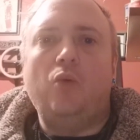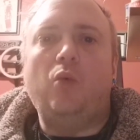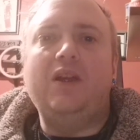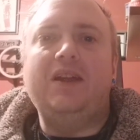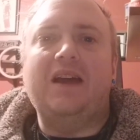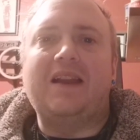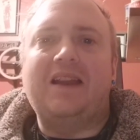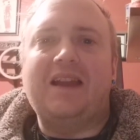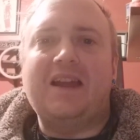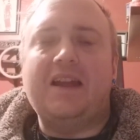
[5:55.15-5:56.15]
we
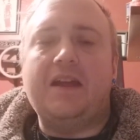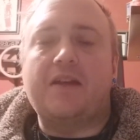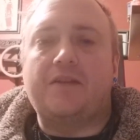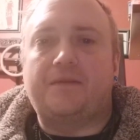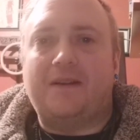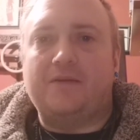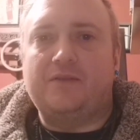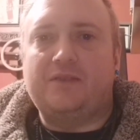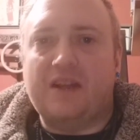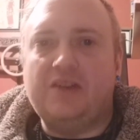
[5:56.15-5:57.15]
lay the
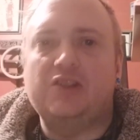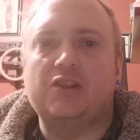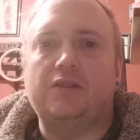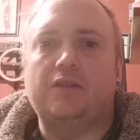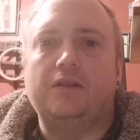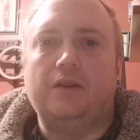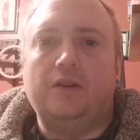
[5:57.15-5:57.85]
foundation